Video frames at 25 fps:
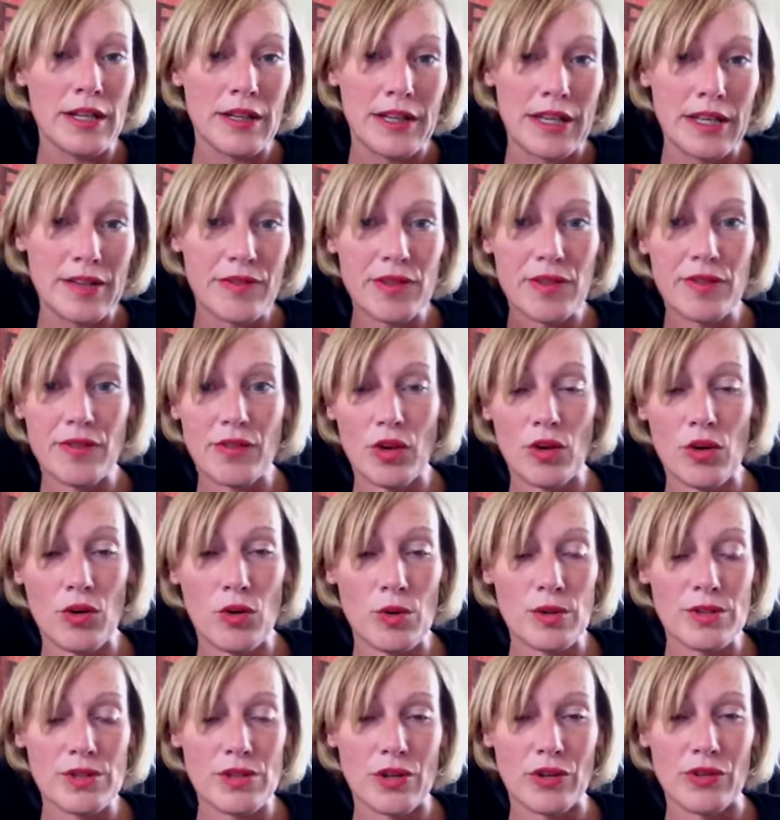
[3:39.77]
If you've
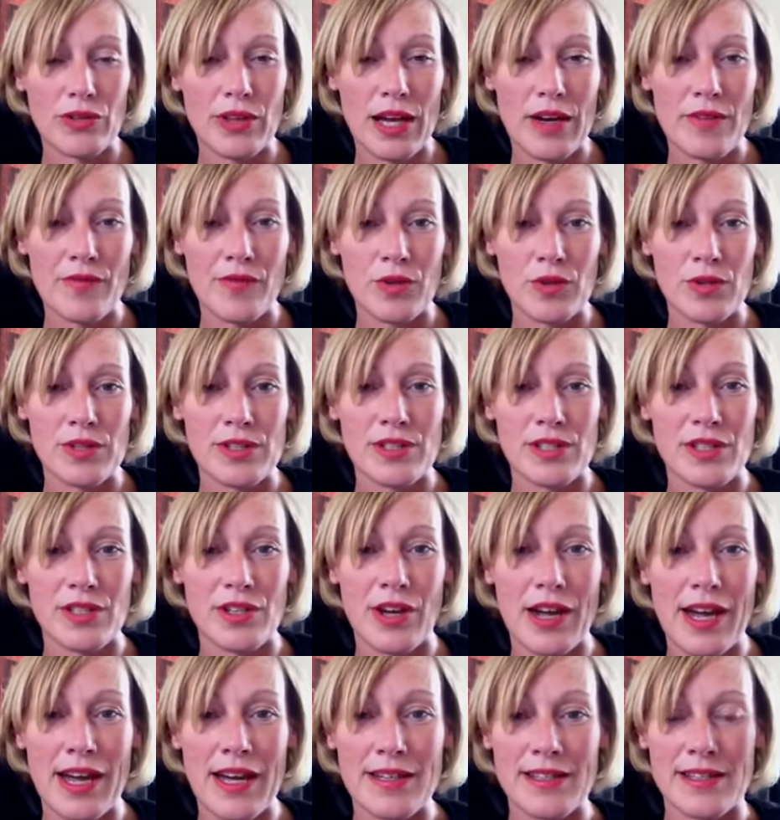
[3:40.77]
always got that voice in
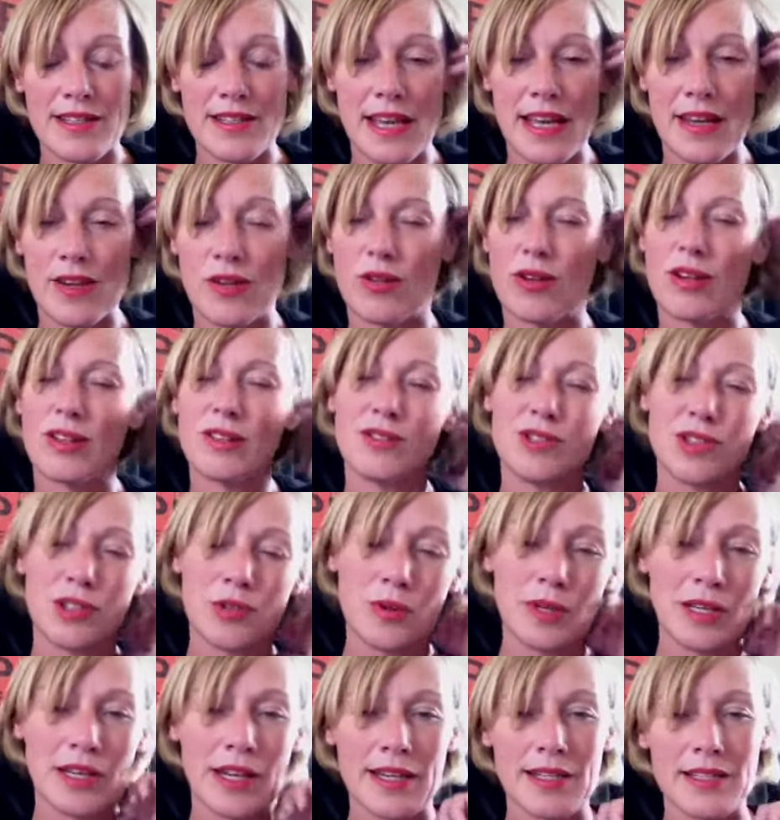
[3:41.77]
your head saying, oh, I'll do
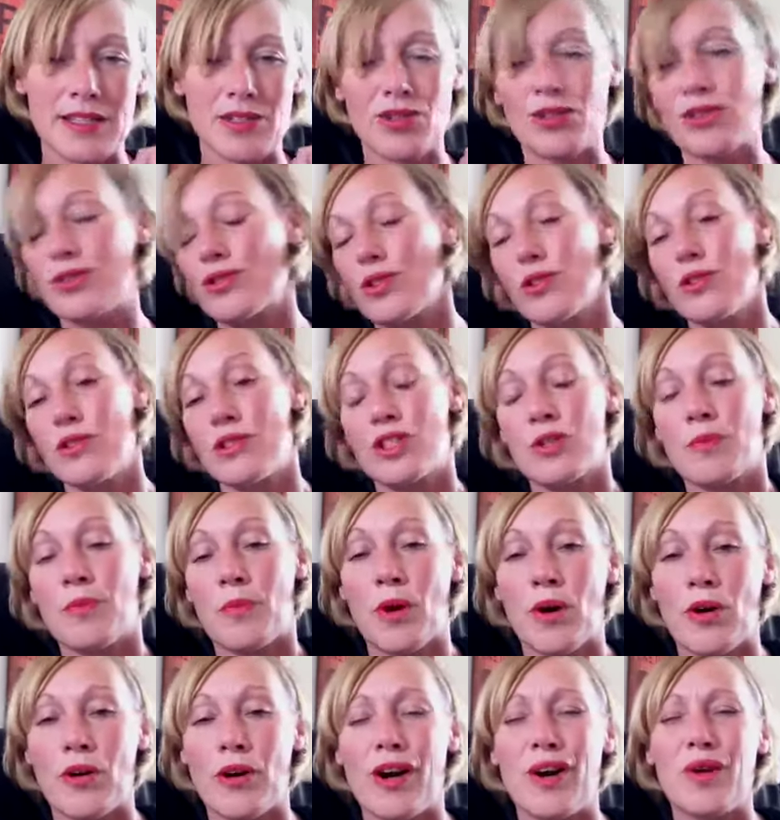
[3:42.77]
it later, I'll do it
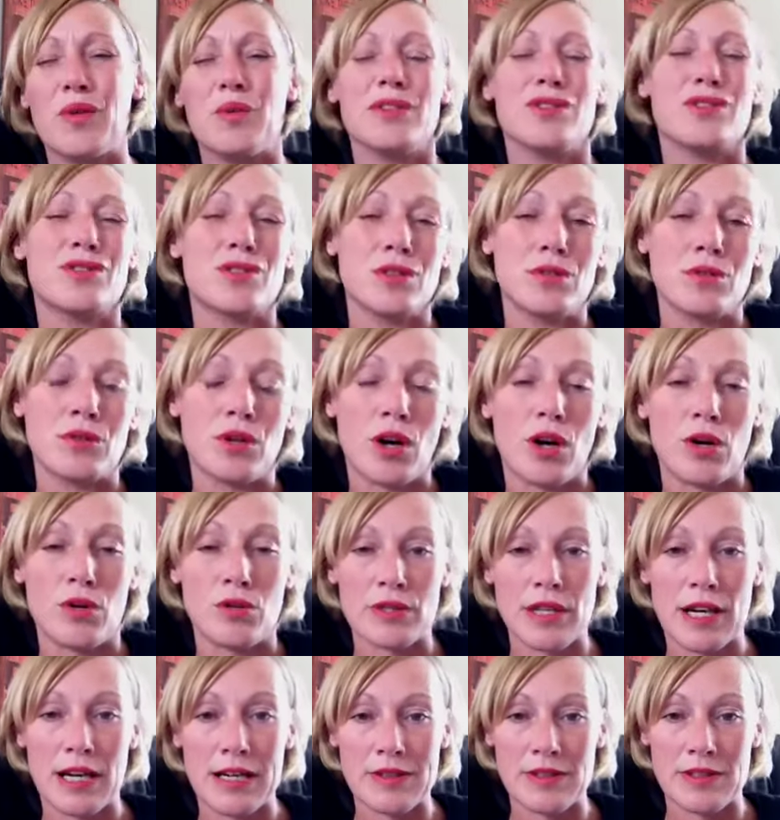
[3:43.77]
tomorrow, or it's too
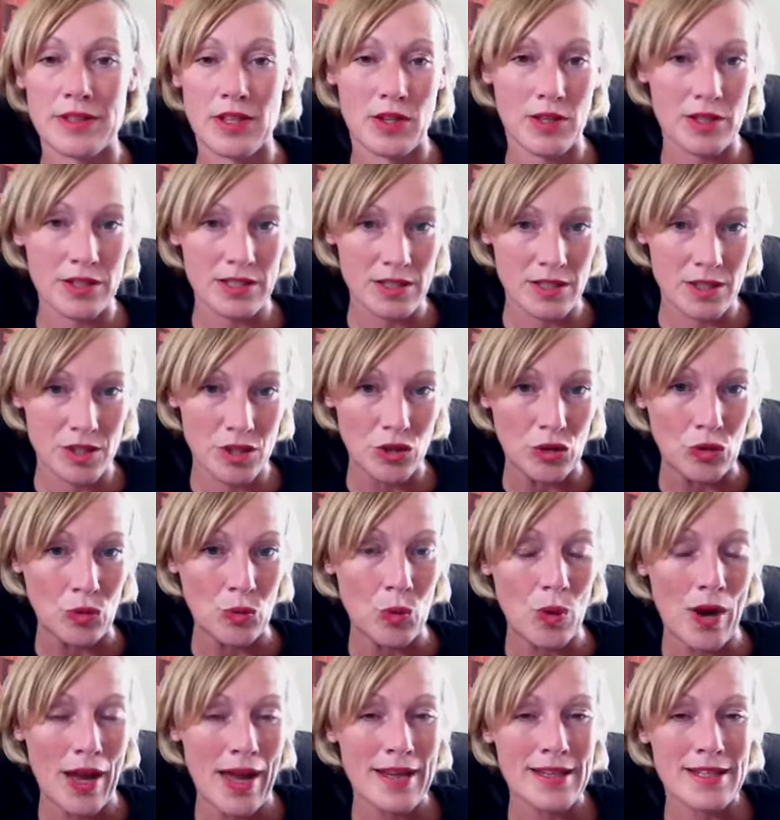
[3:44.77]
cold outside, it's too
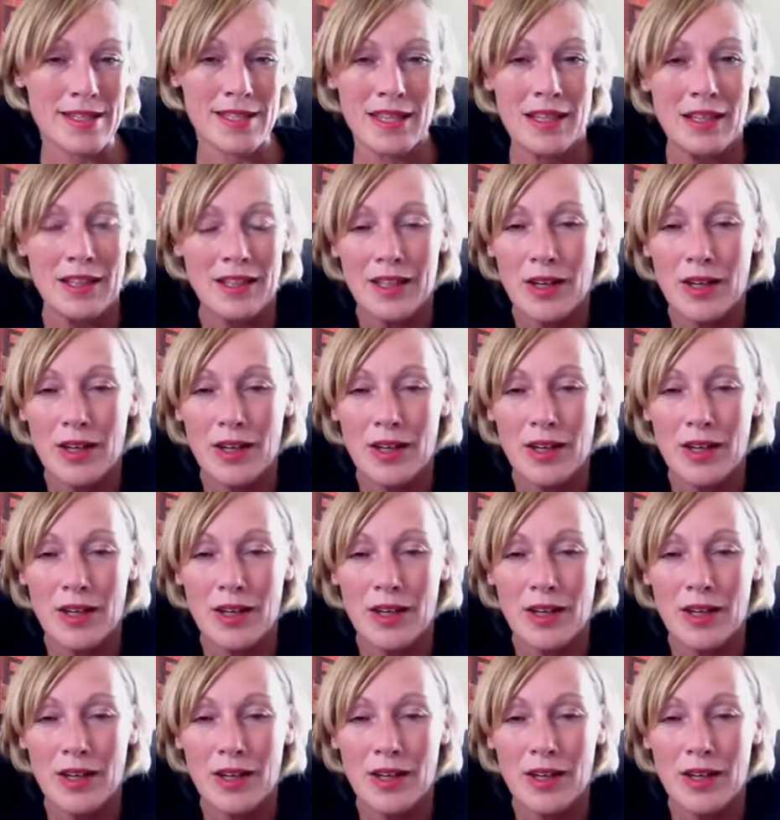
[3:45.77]
wet,